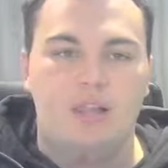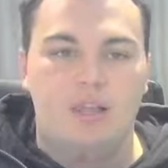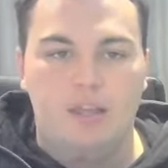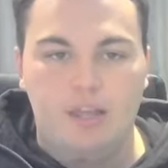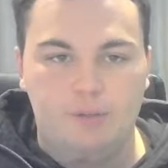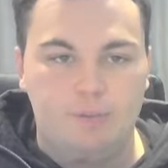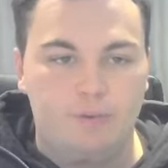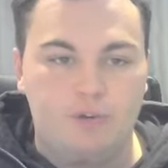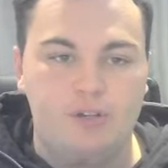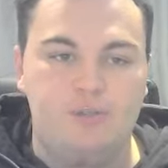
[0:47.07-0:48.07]
And
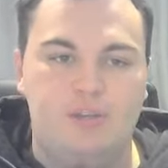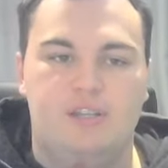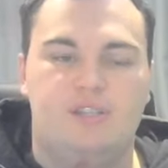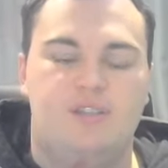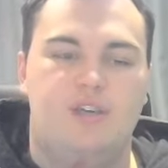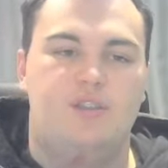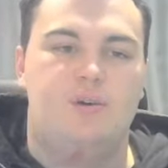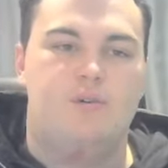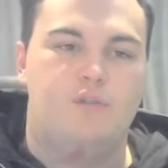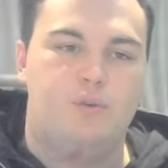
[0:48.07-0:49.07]
before I do get into that,
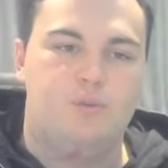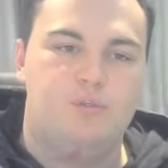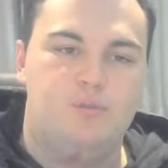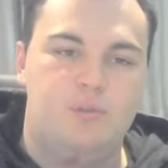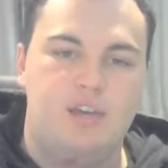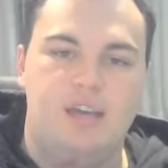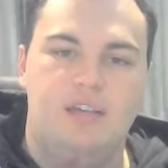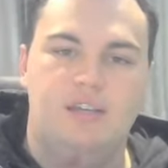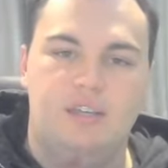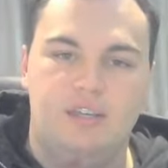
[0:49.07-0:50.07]
though, of course, you can
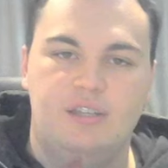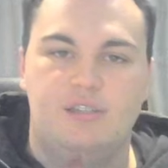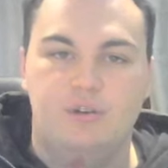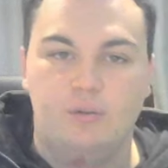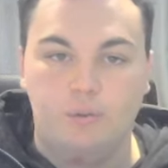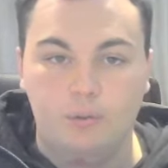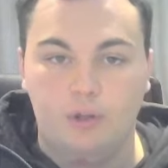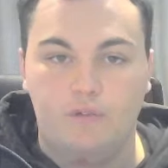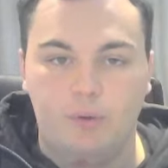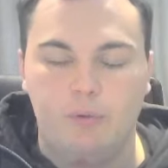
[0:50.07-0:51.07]
get all
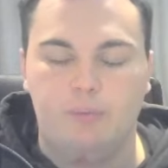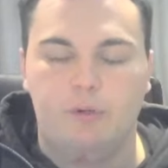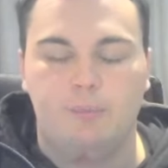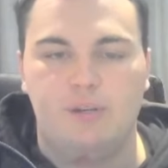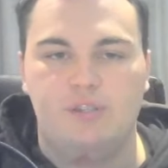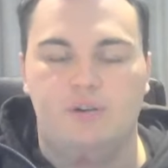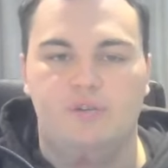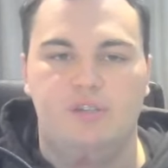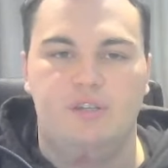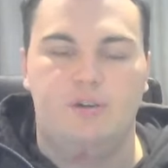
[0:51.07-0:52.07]
of the We Want Picks
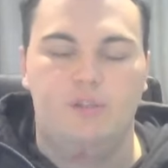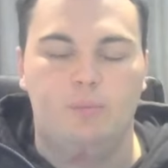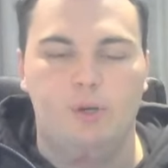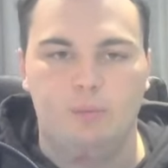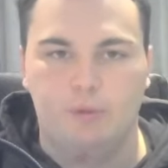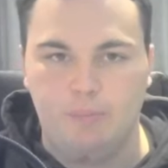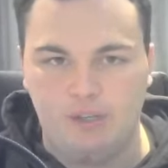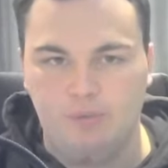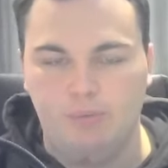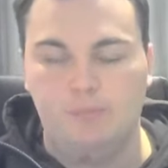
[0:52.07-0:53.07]
content on the We Want
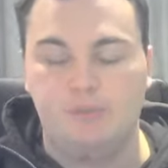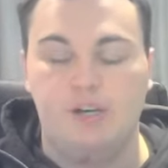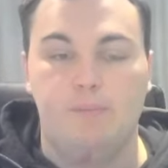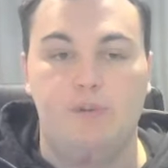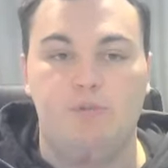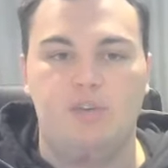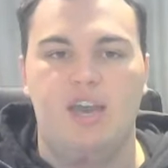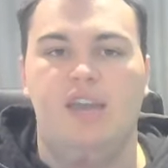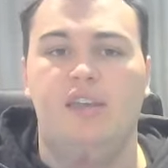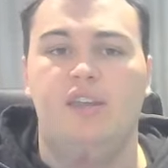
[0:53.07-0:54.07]
Picks website, but you
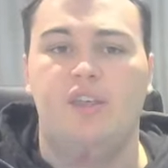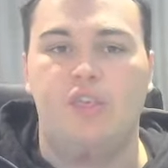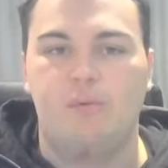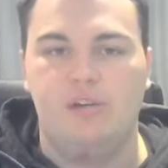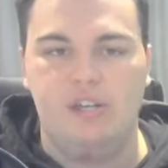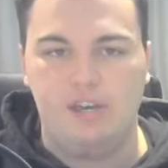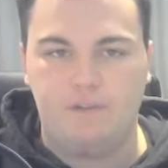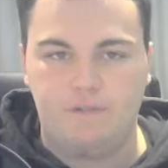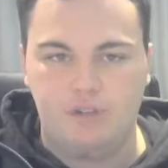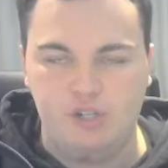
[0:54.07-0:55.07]
can get a three day
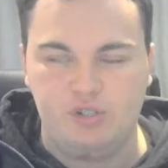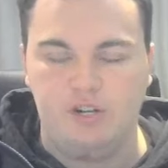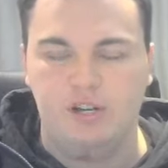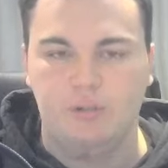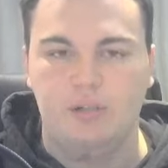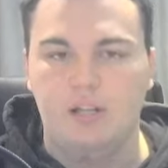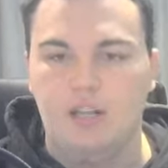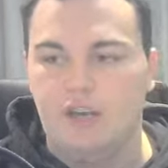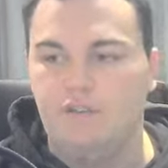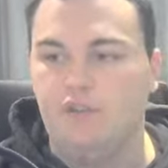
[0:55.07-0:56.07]
free trial
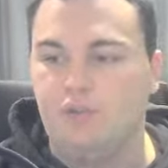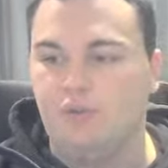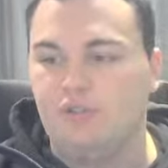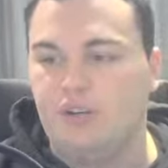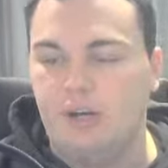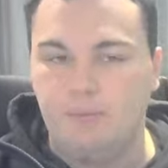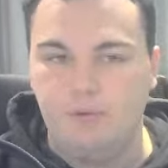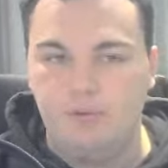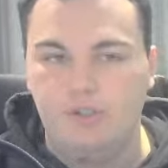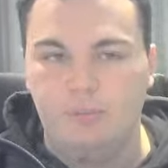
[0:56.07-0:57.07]
if you do sign up
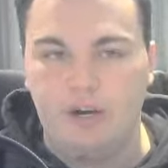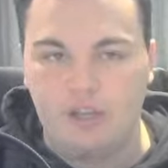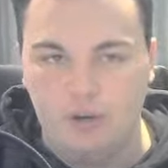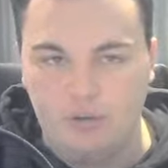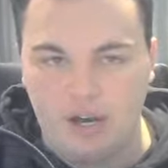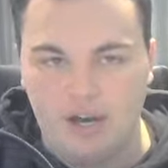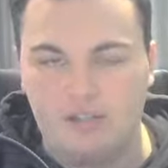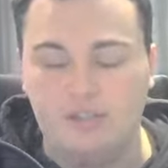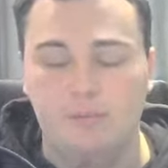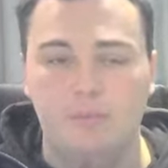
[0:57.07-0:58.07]
using my code
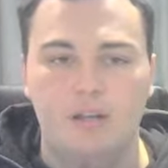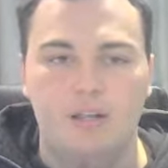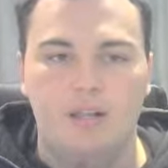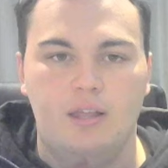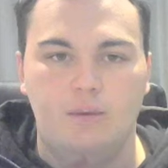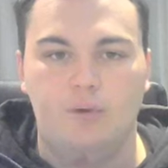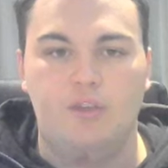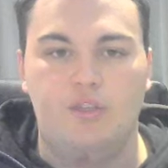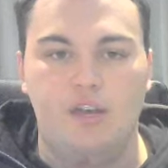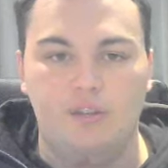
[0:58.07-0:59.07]
ARTEM. With
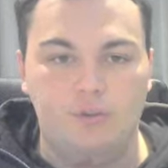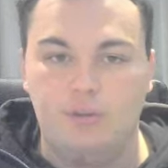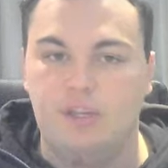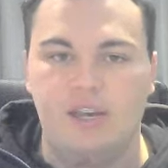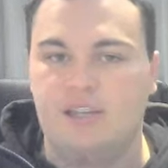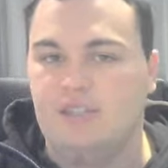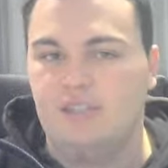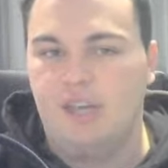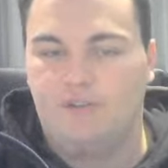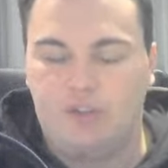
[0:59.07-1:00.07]
that, you get access
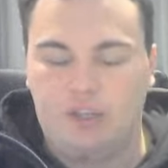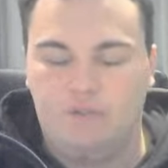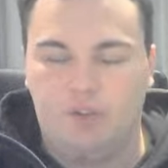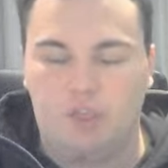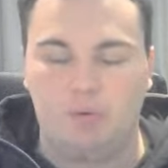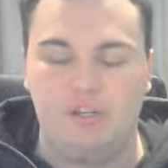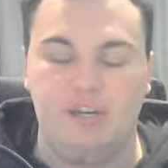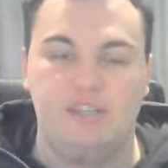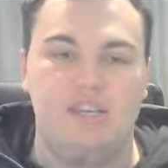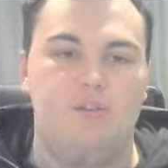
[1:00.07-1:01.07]
to everything for three
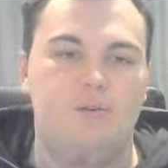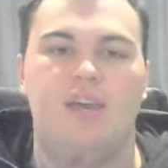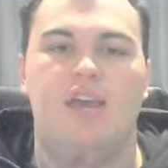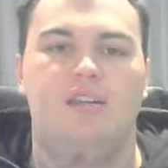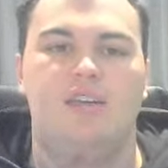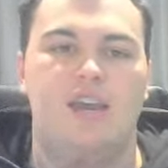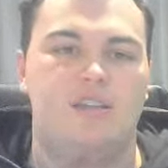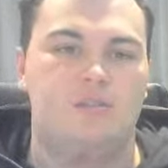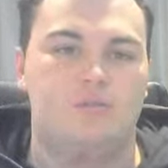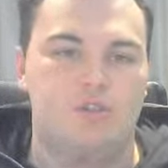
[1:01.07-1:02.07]
days and you can
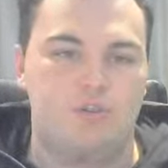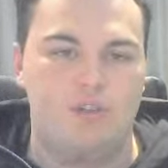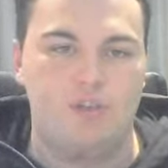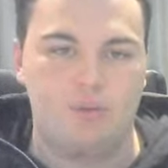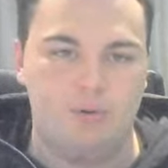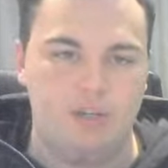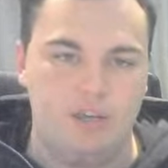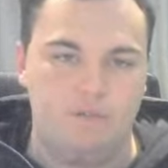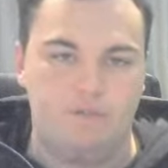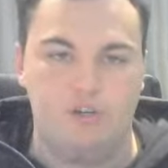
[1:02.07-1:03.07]
cancel during that three day
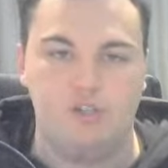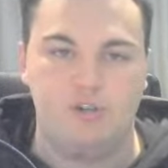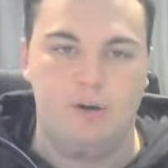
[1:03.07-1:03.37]
free trial